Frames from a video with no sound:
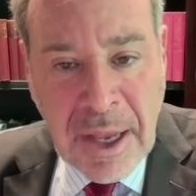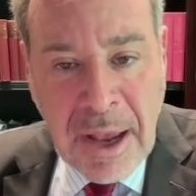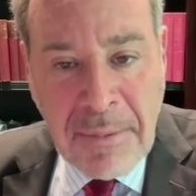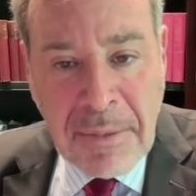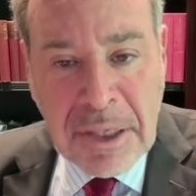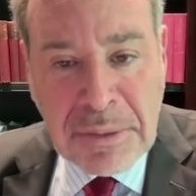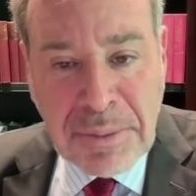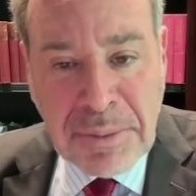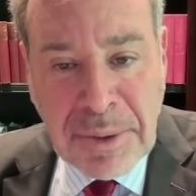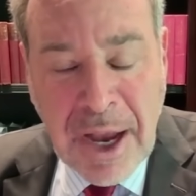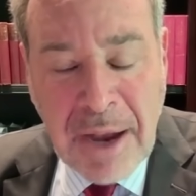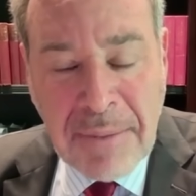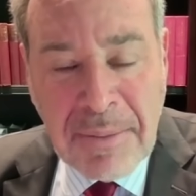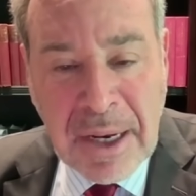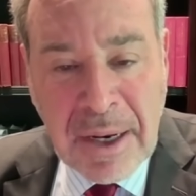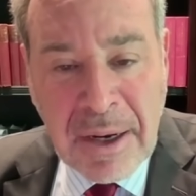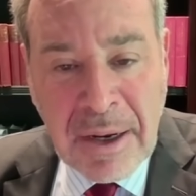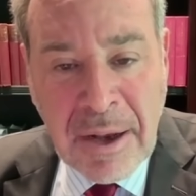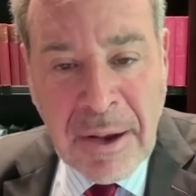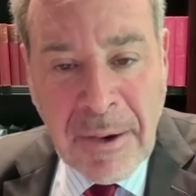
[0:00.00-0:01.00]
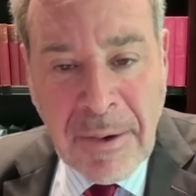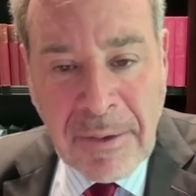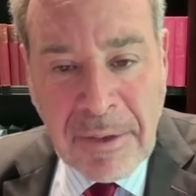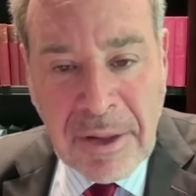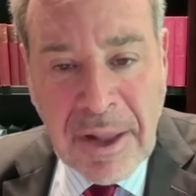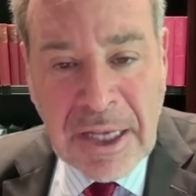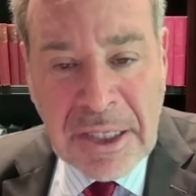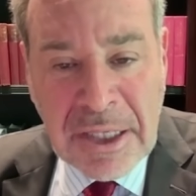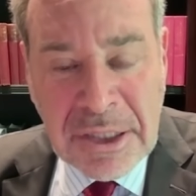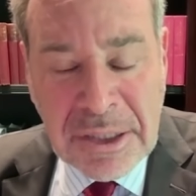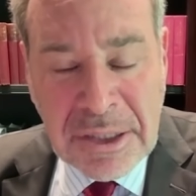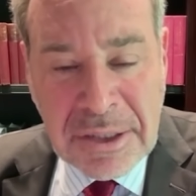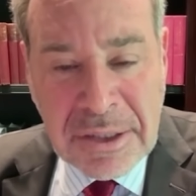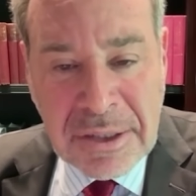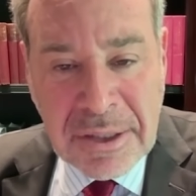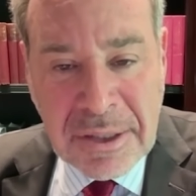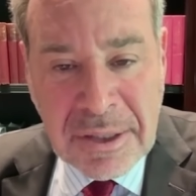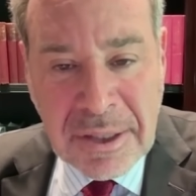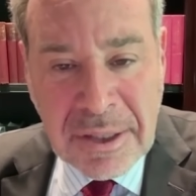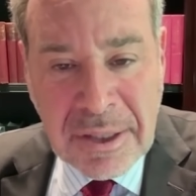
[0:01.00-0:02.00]
but it's becoming less,
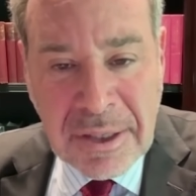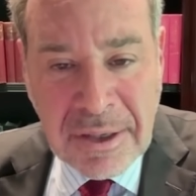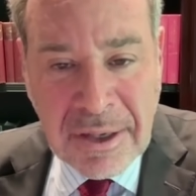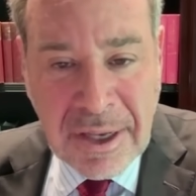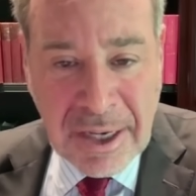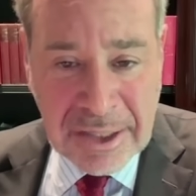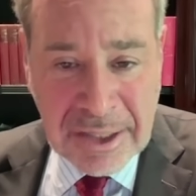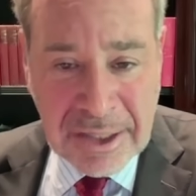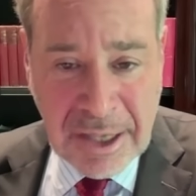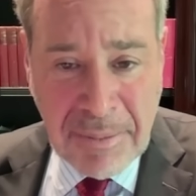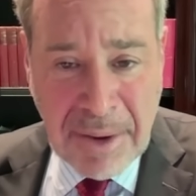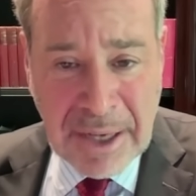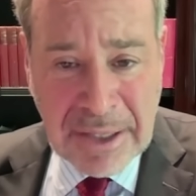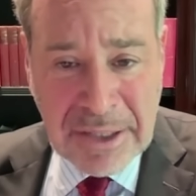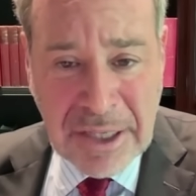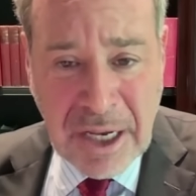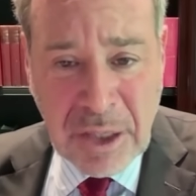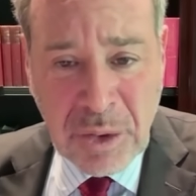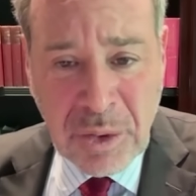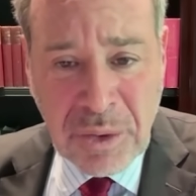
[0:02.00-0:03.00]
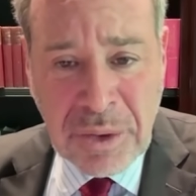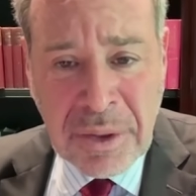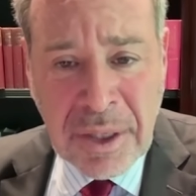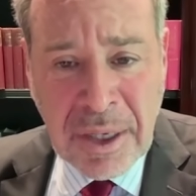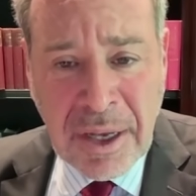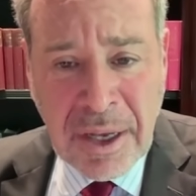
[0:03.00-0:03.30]
can I say bisexual?